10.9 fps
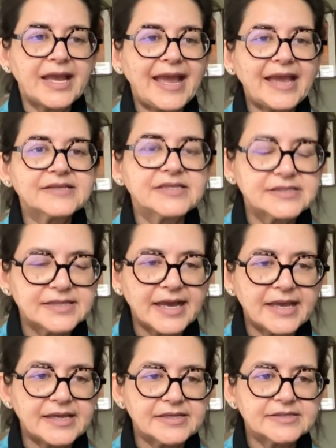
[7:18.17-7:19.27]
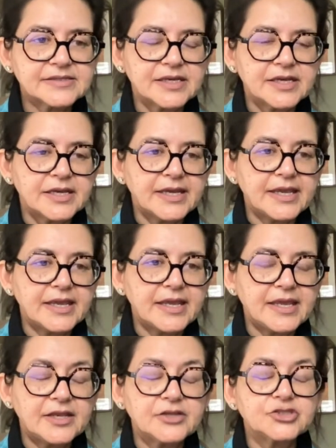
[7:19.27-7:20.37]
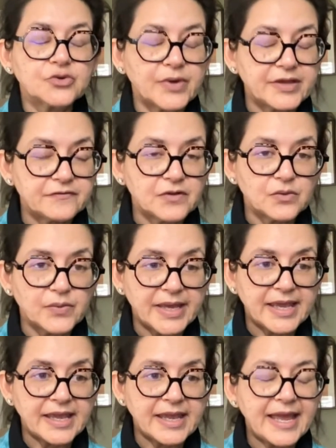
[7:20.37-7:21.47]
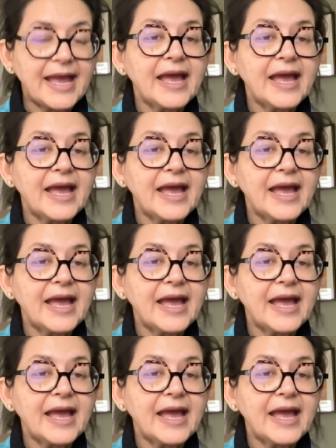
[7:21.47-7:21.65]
exercise in a joyful way